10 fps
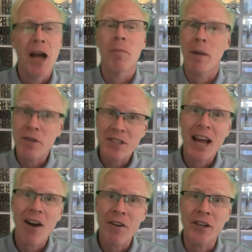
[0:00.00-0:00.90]
But I'm just
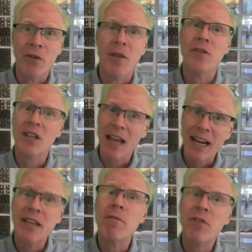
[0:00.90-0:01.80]
telling you that there's a lot
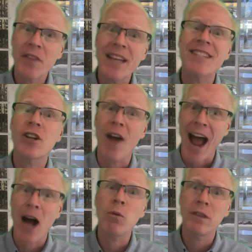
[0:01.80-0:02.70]
of different things that are
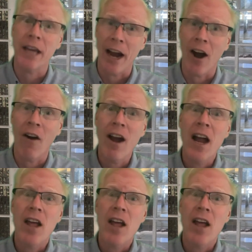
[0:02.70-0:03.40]
out there